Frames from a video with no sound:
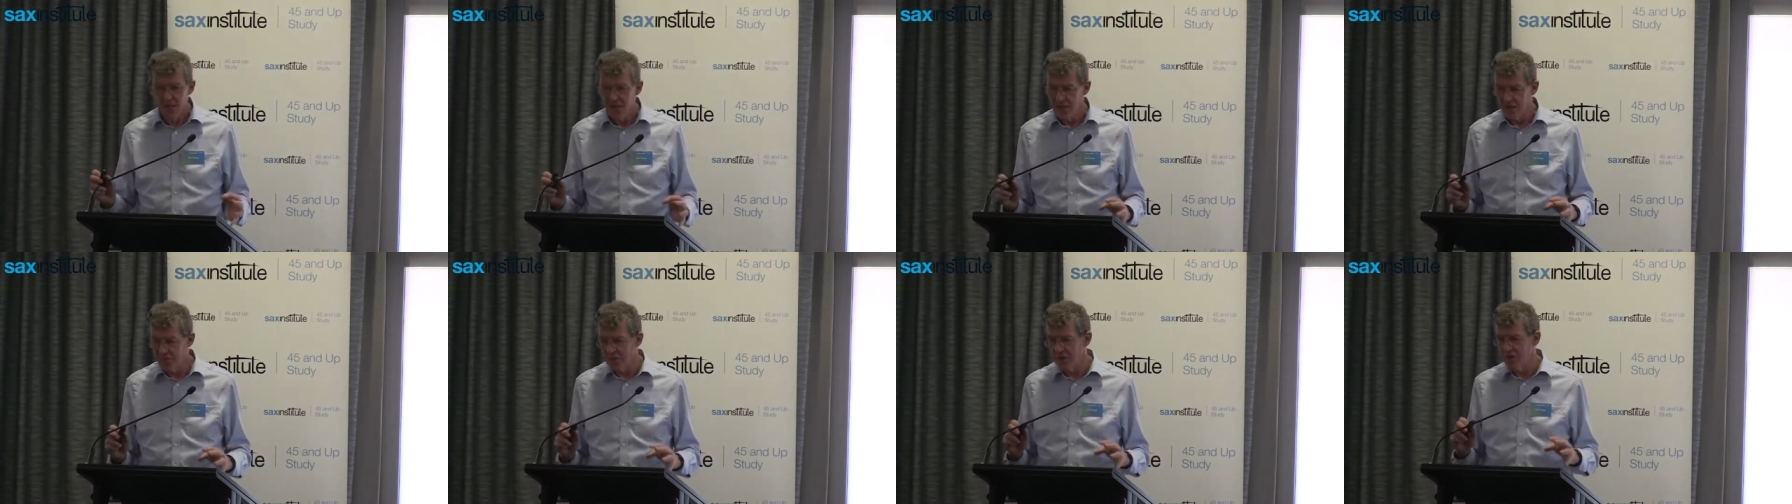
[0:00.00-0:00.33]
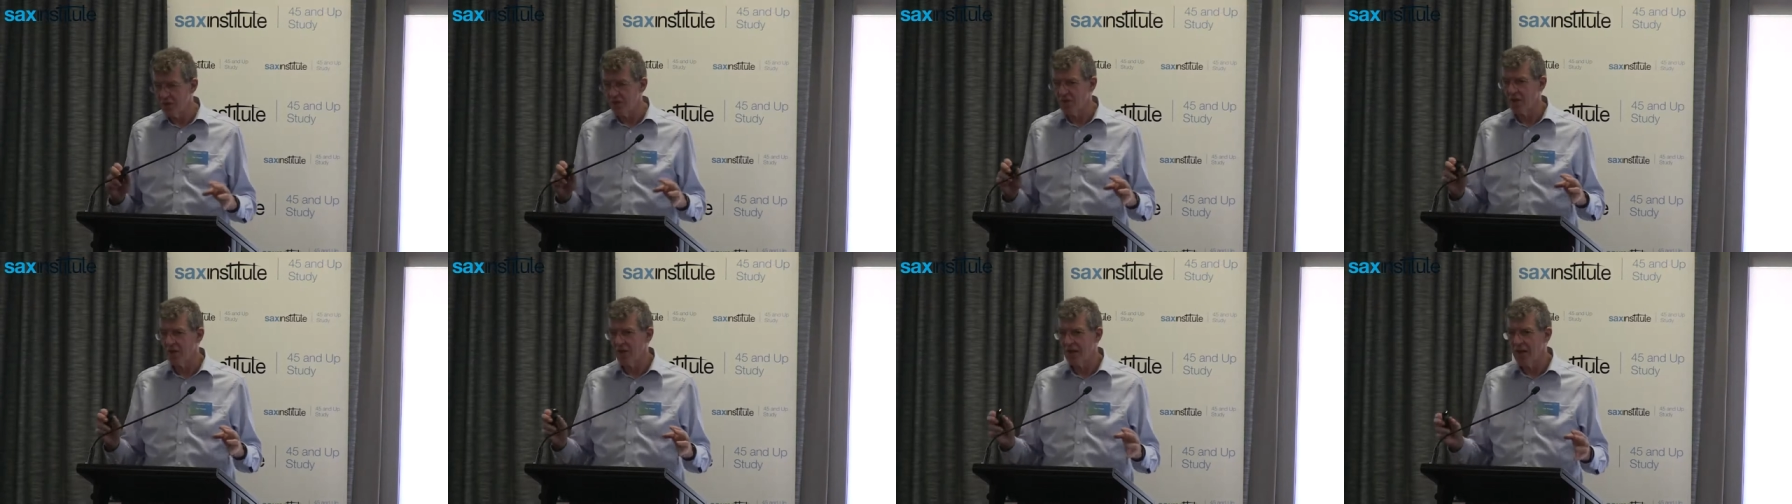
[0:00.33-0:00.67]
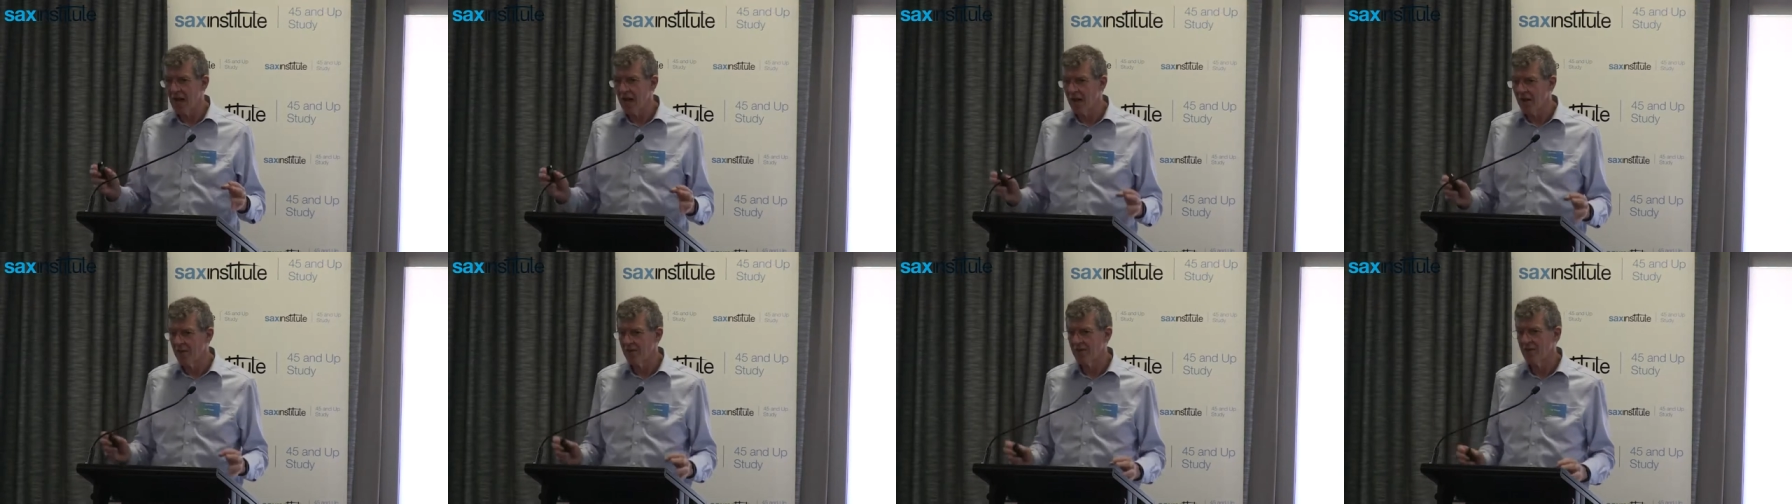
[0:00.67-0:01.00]
immediately
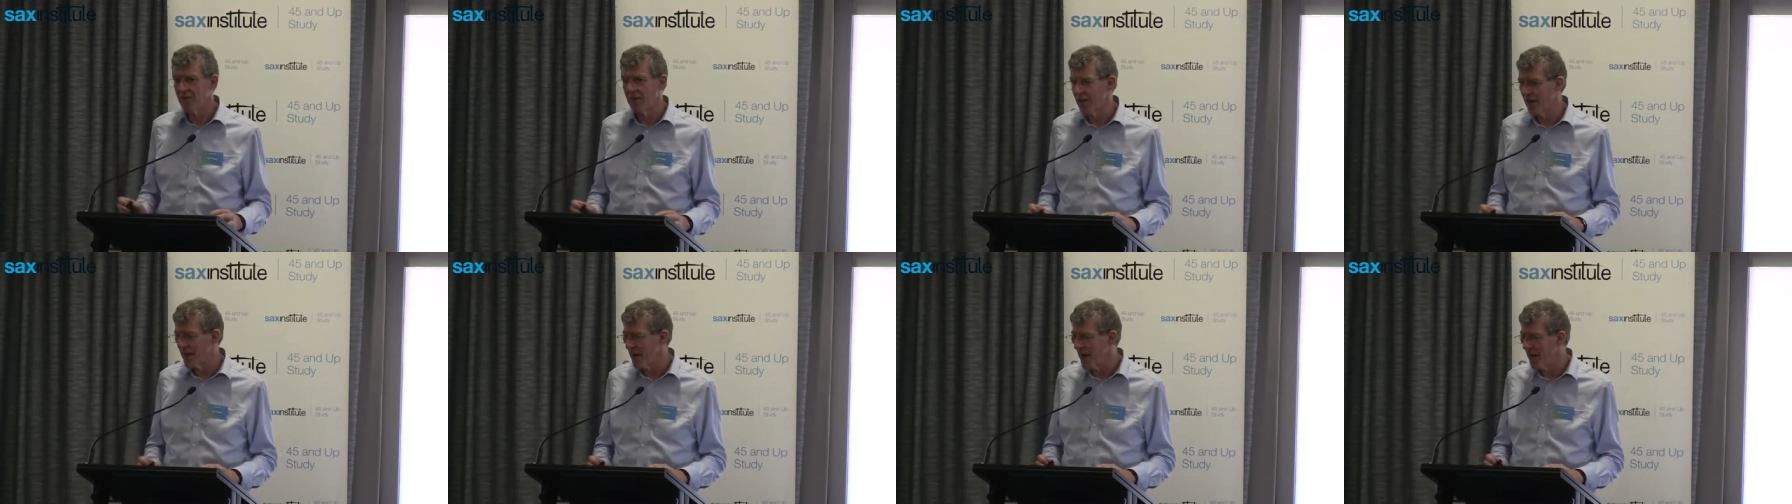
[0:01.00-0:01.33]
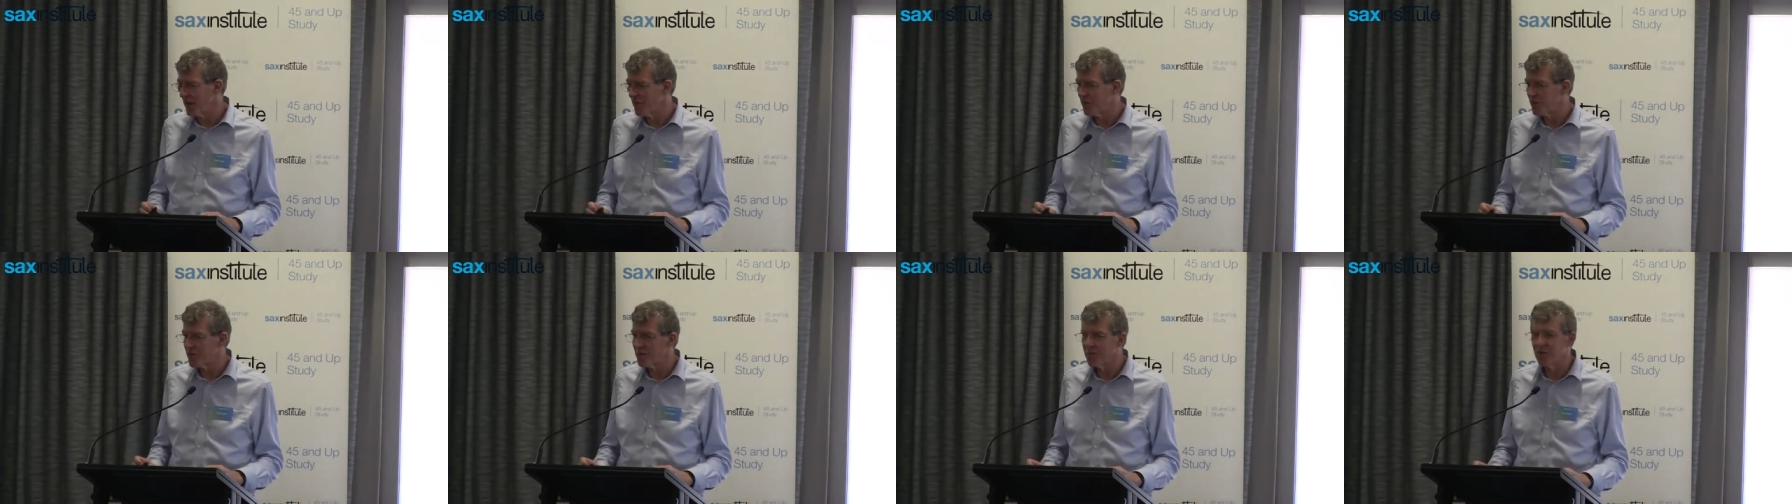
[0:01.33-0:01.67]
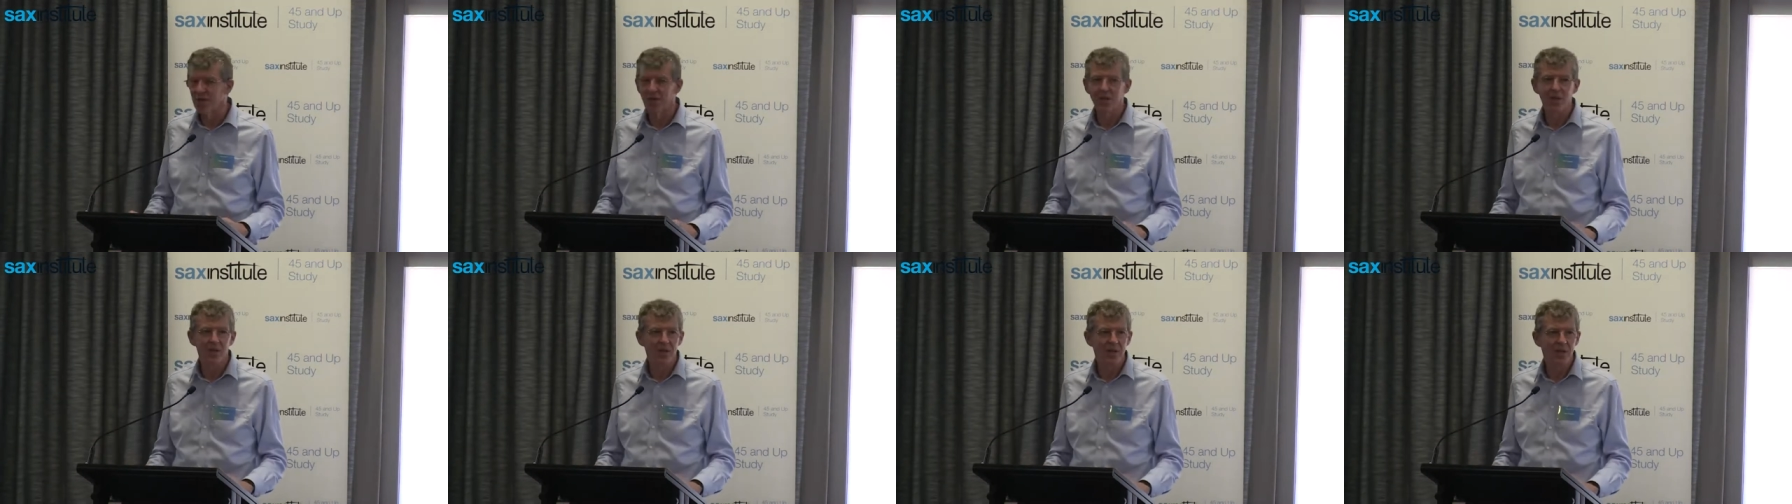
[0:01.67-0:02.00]
after the
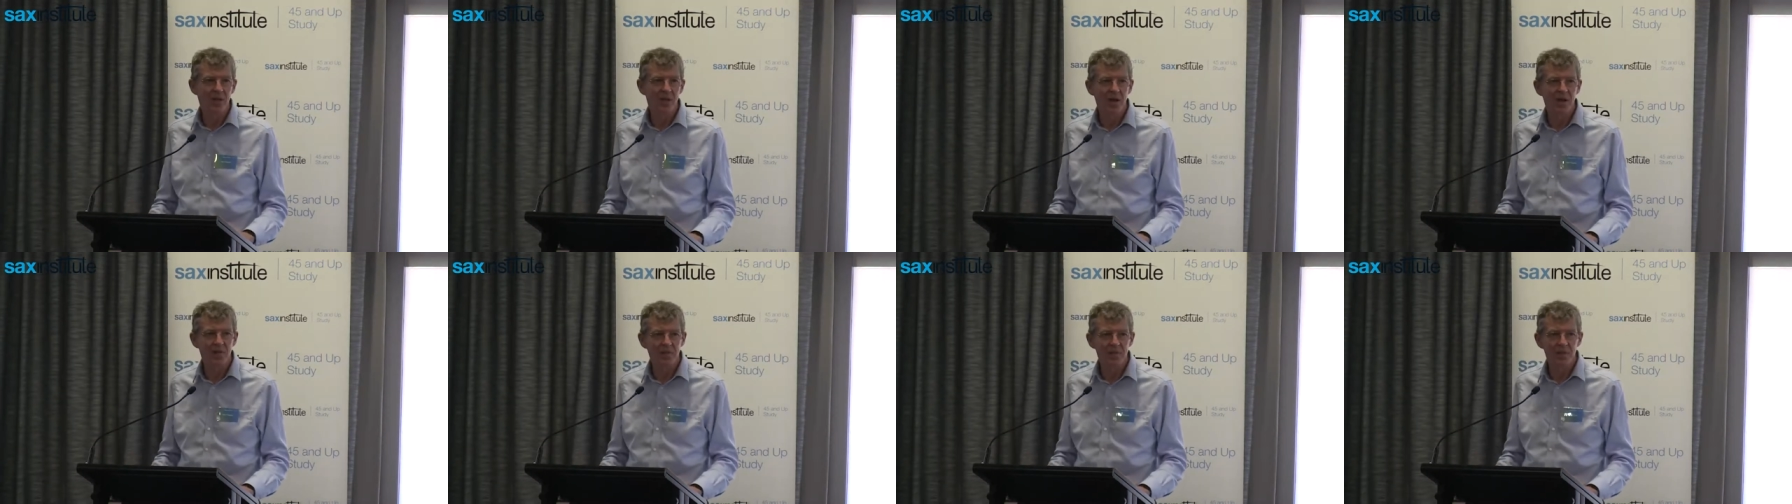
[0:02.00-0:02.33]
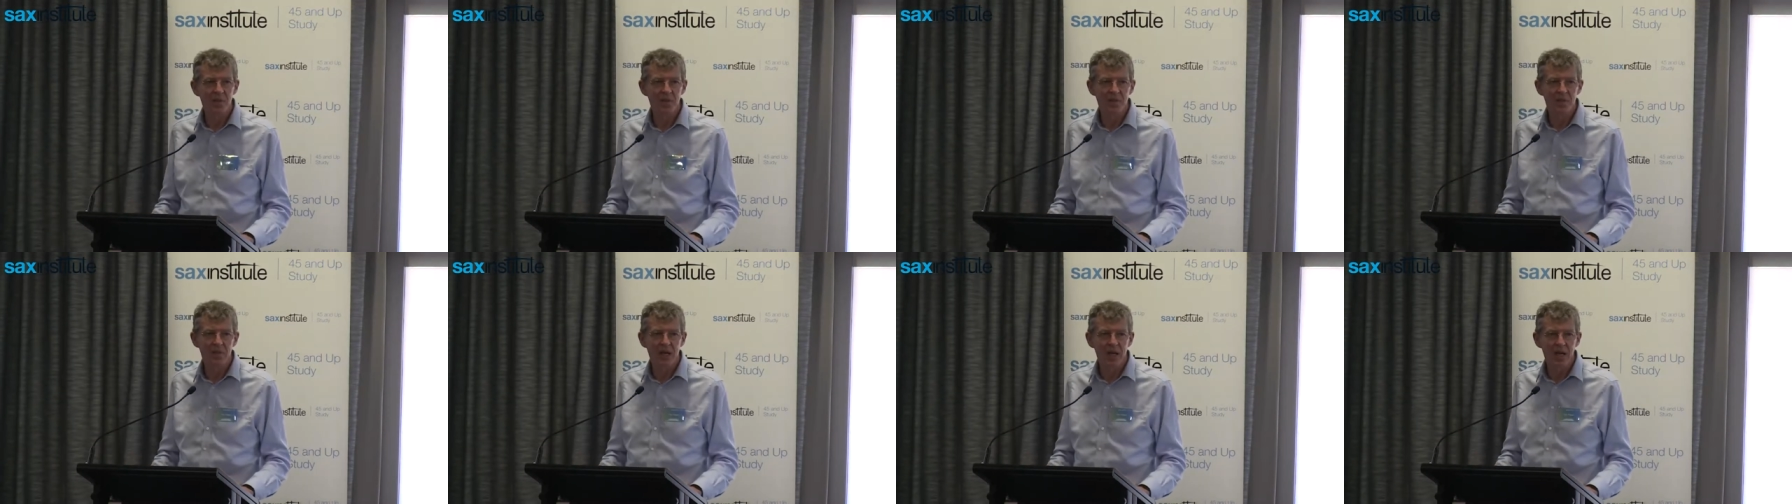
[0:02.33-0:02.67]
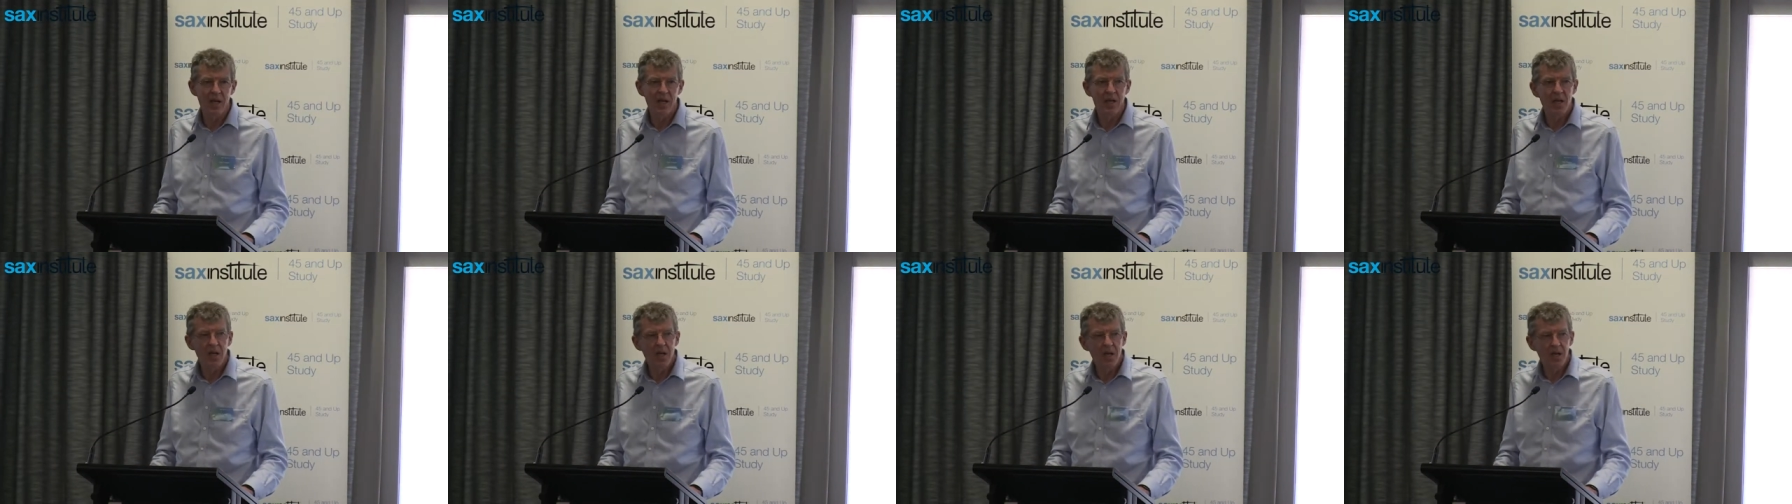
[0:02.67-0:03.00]
announcement that the government
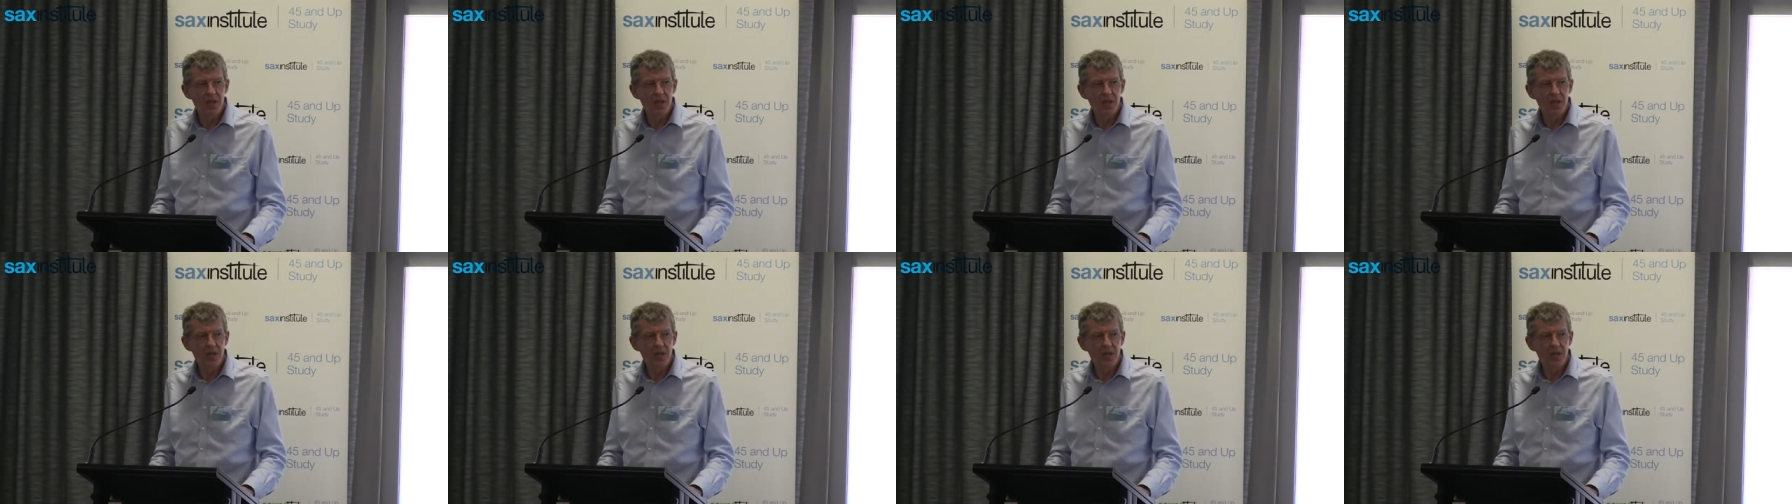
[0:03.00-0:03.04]
made